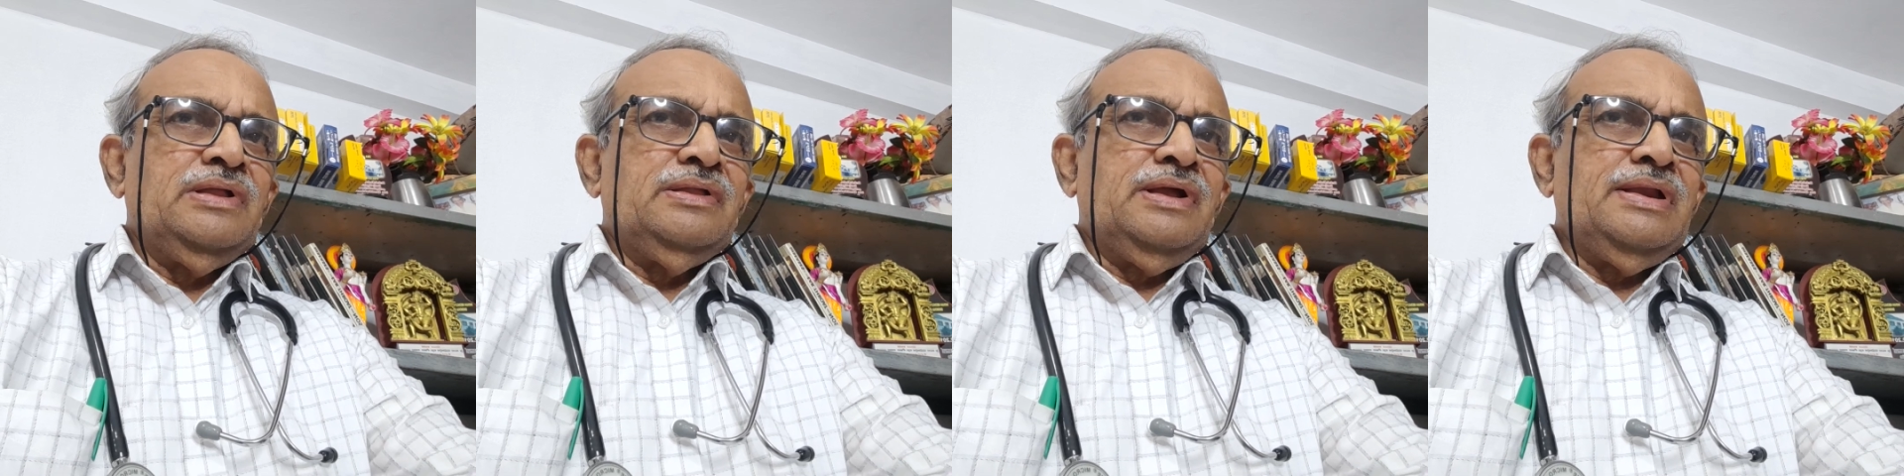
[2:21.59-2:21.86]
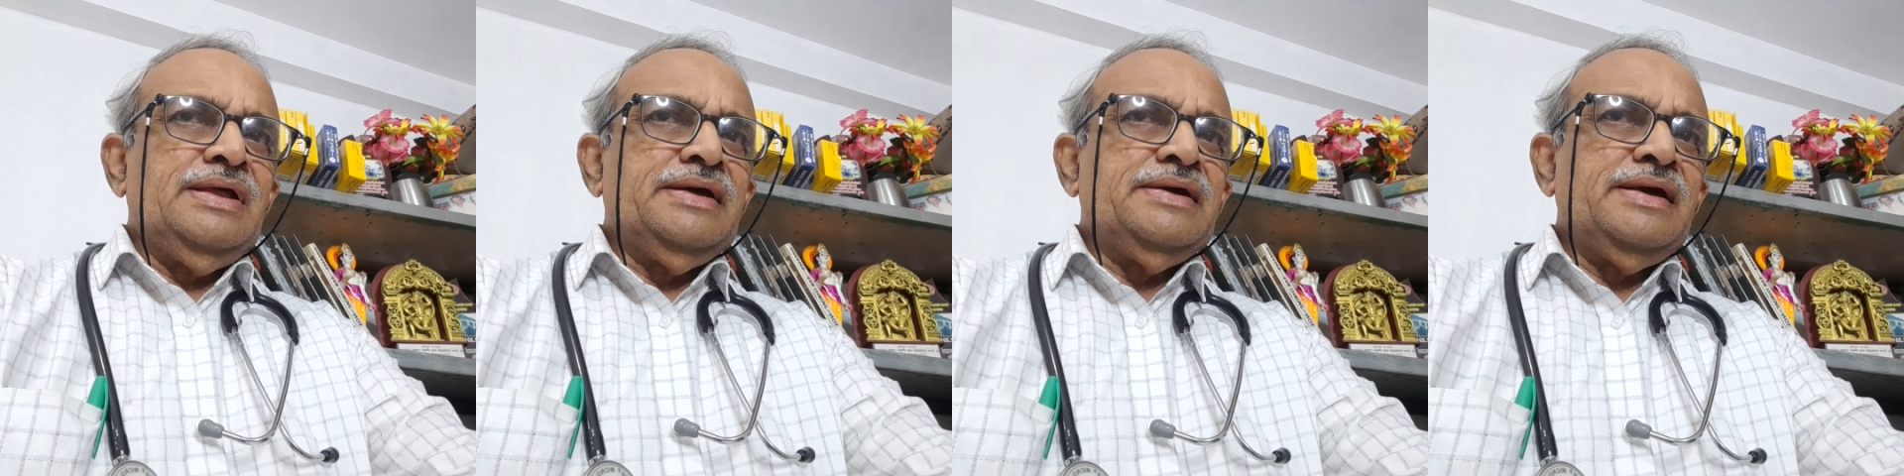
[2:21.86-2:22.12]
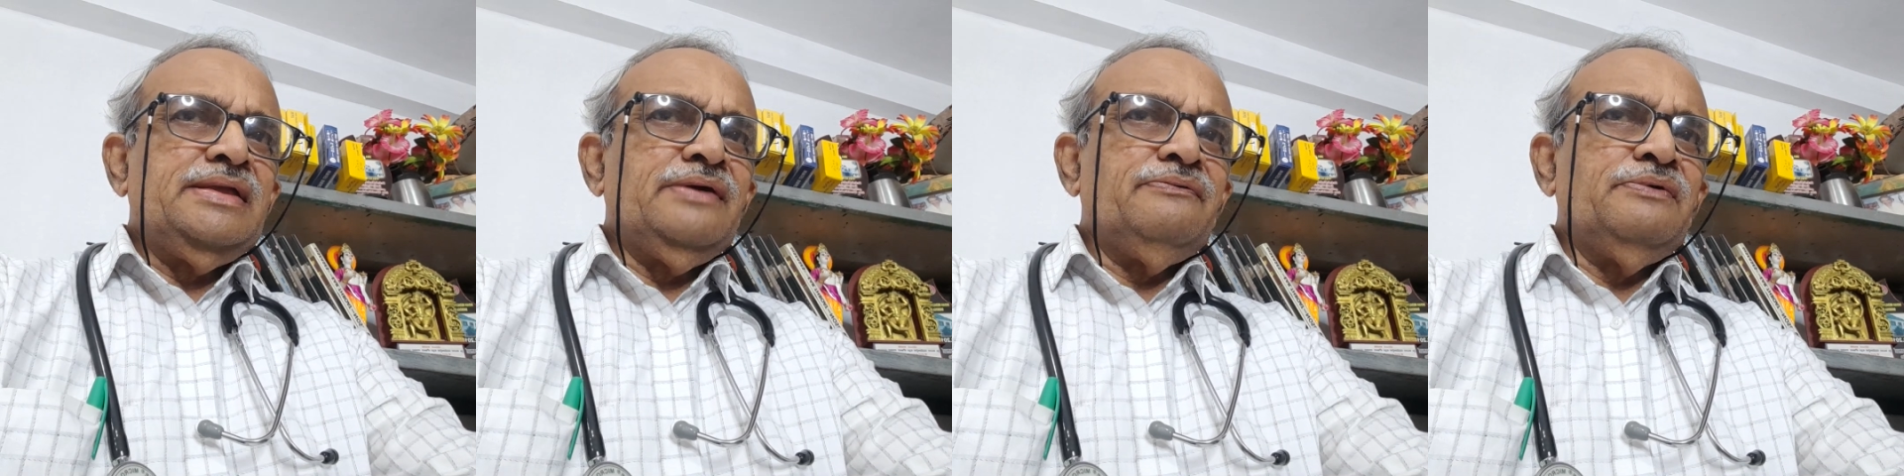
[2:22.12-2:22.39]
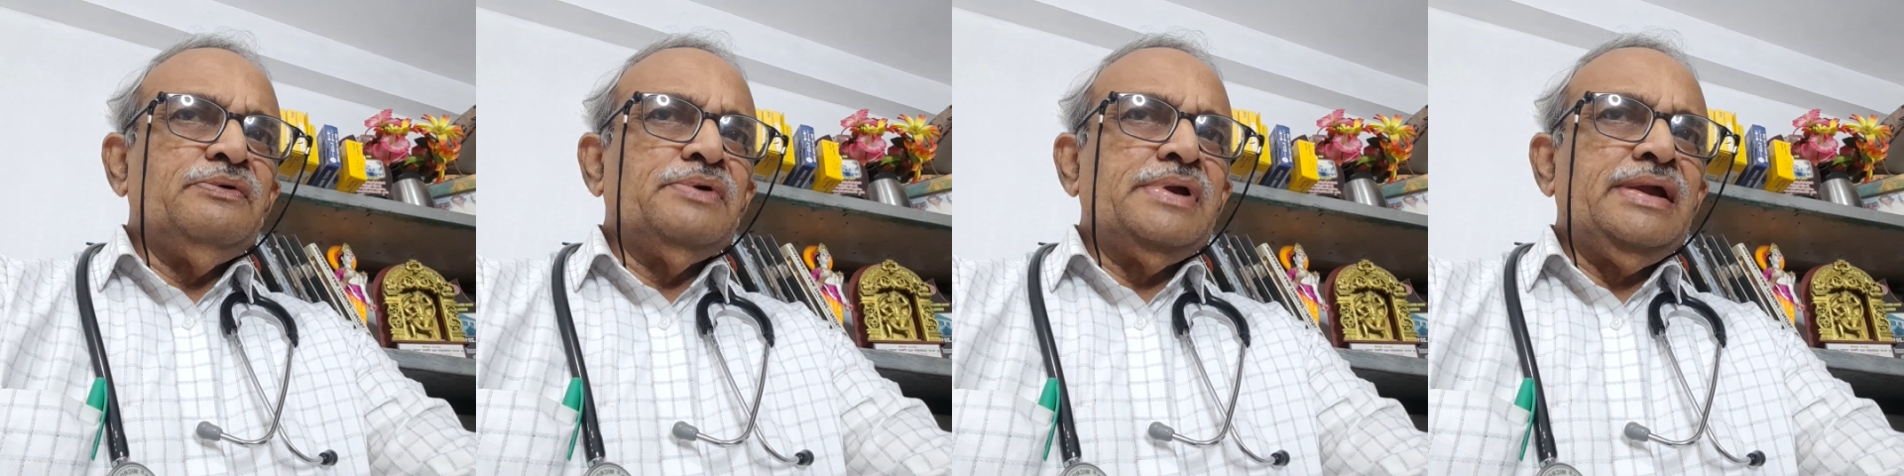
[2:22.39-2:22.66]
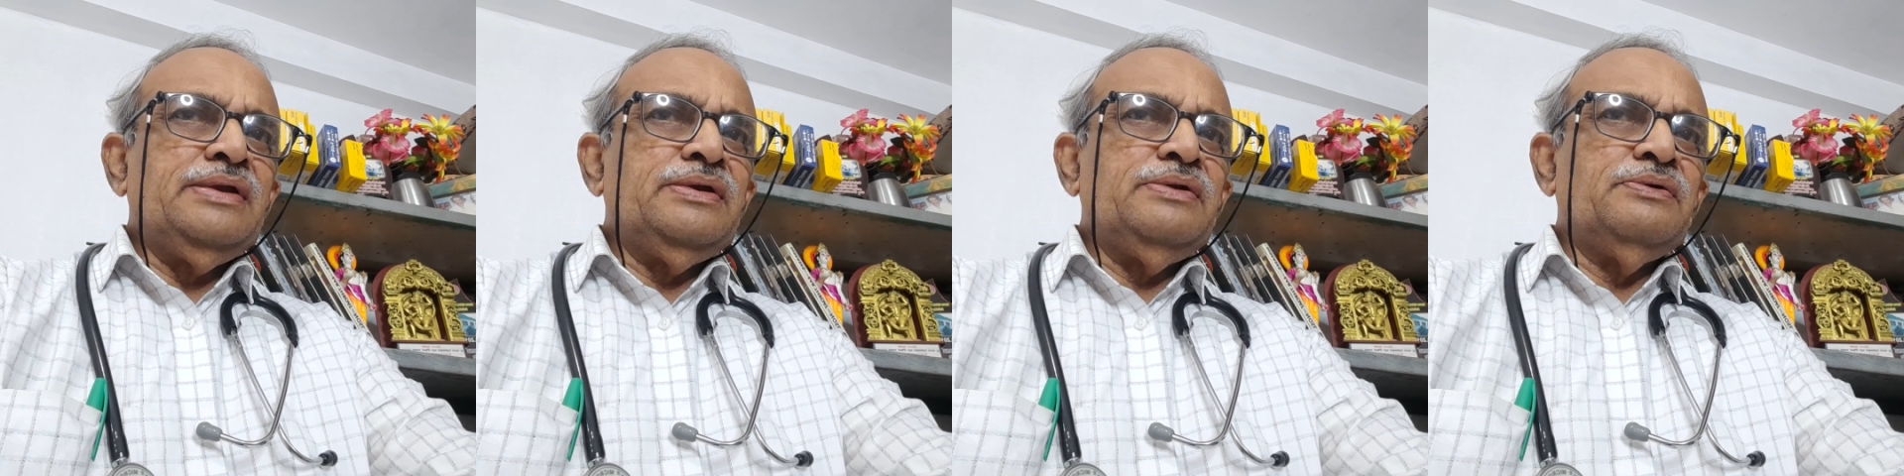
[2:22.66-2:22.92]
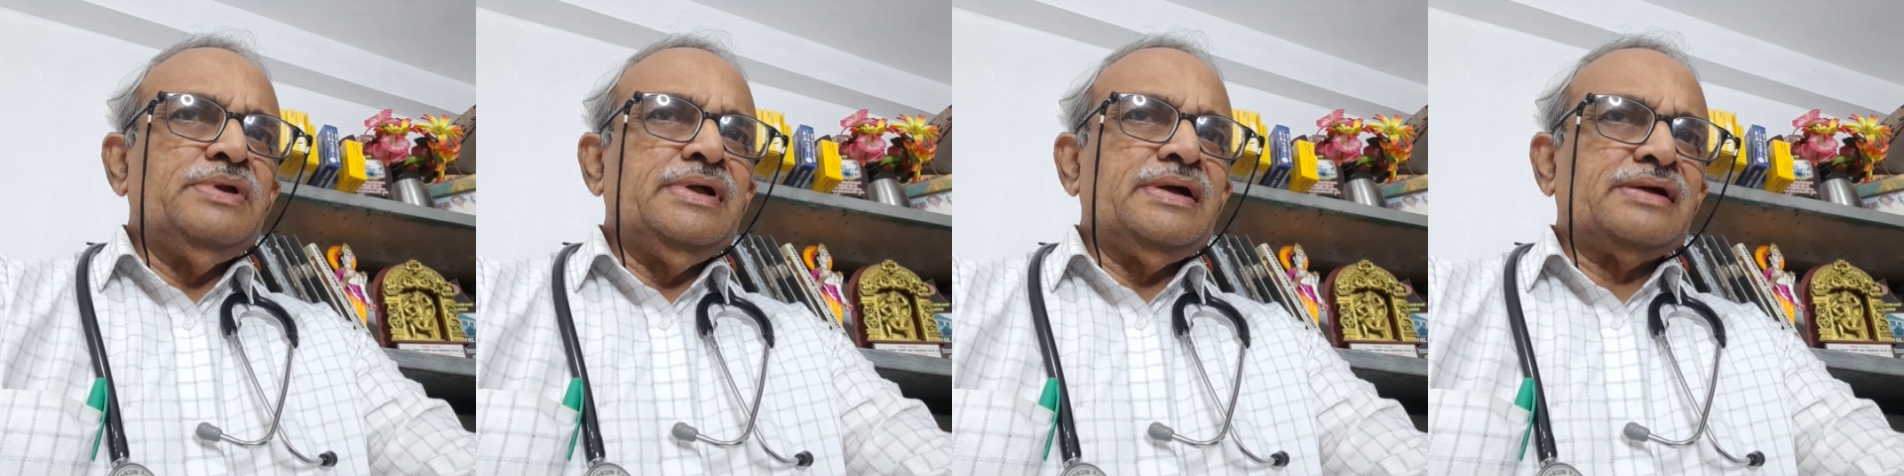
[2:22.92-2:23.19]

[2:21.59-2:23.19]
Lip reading: The leakage of urine during